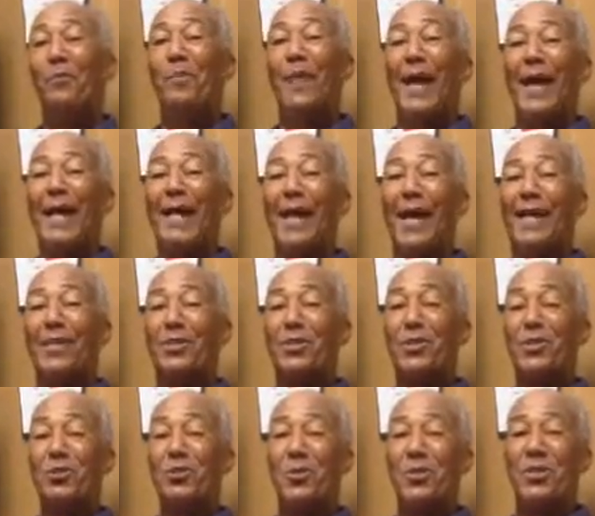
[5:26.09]
Black high
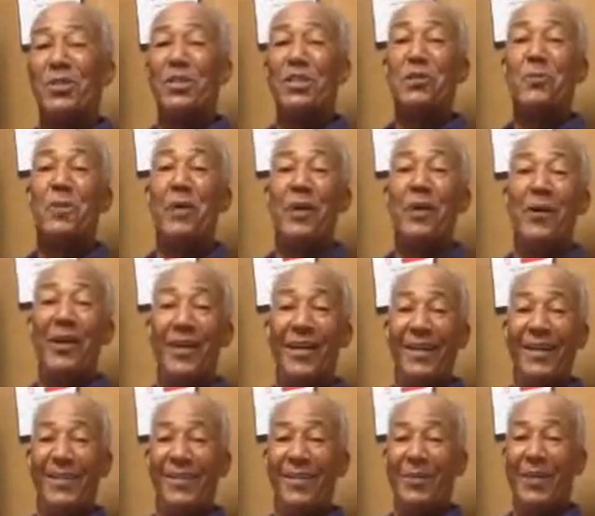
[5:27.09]
schools were disappearing
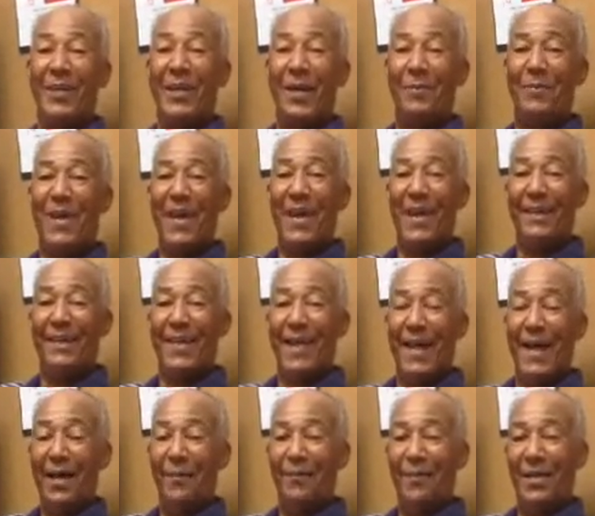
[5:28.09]
during that
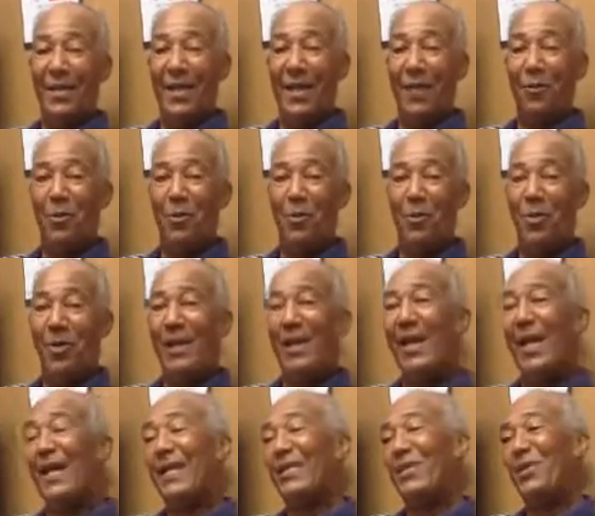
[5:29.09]
time, and we really
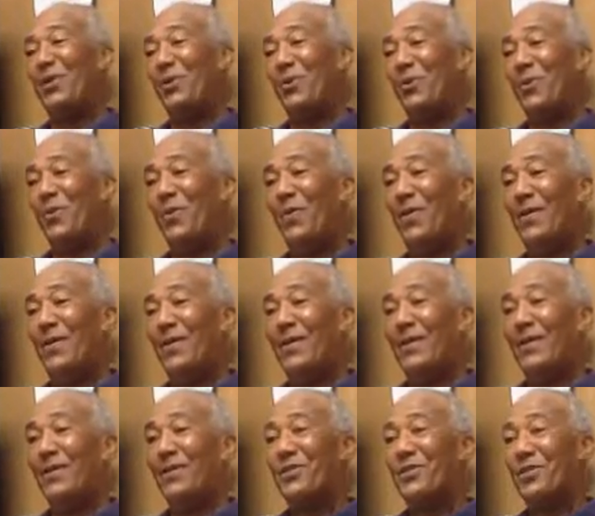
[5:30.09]
had to
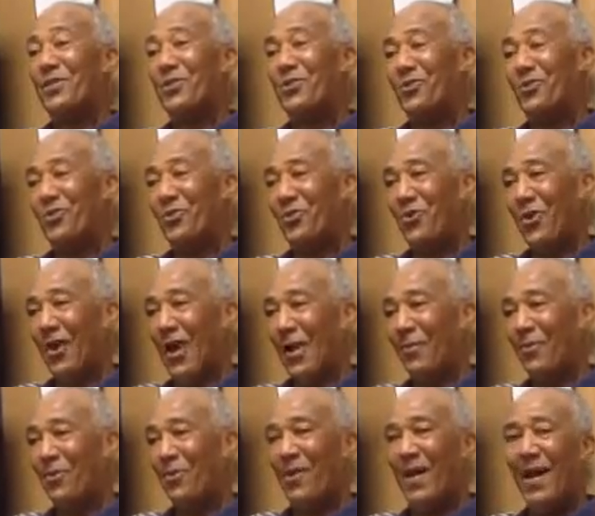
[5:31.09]

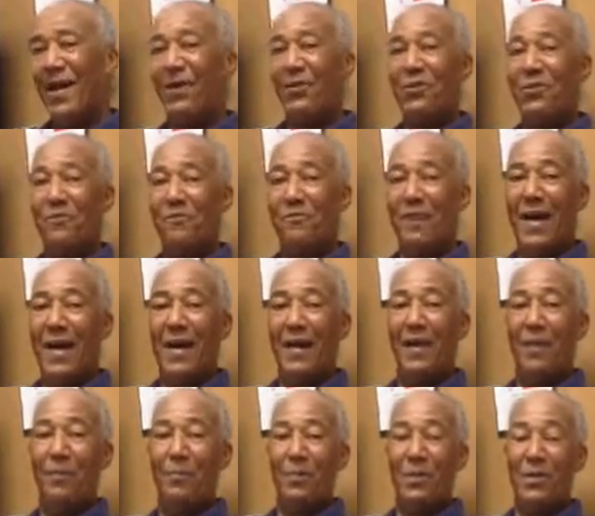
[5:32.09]
scrap around to find
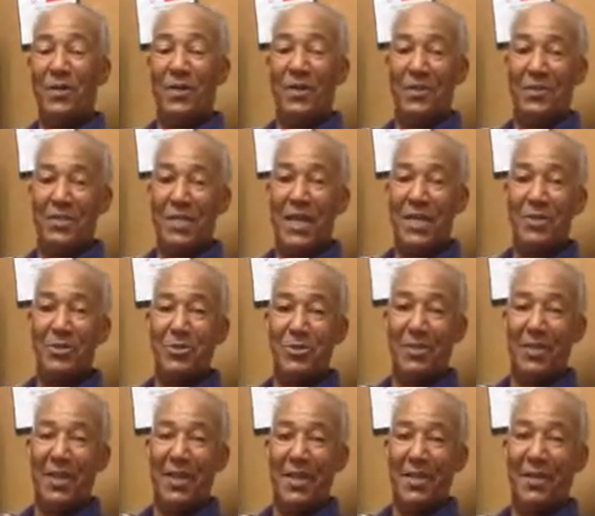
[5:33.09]
and put a schedule
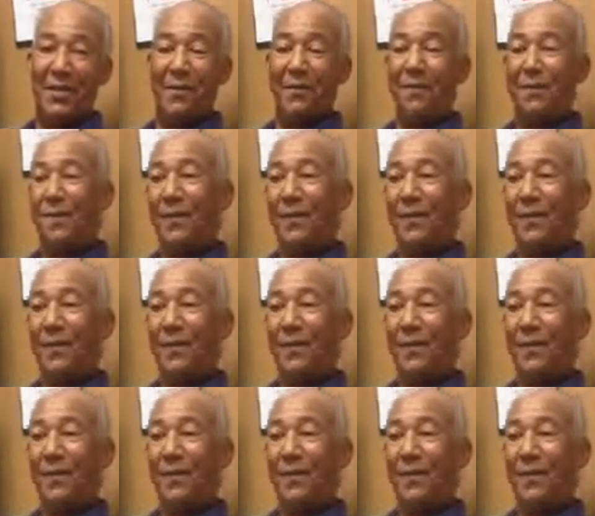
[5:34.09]
together.